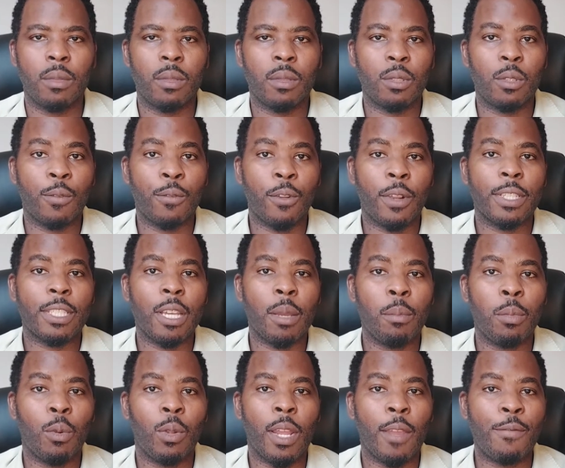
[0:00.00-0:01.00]
So for
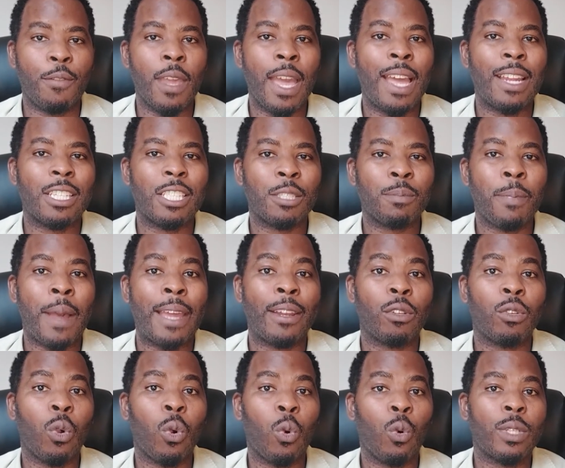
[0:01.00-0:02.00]
example, if you had a
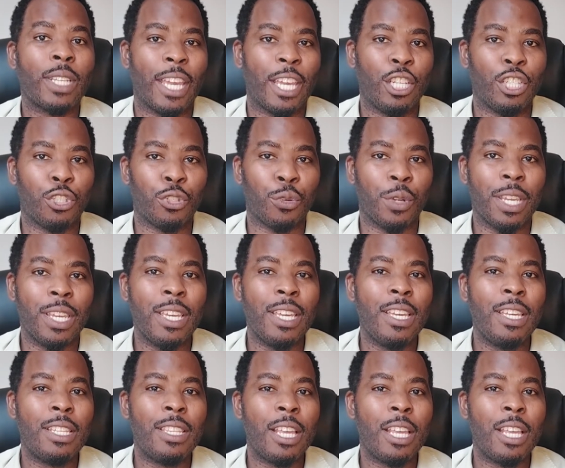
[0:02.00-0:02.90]
spinal cord injury,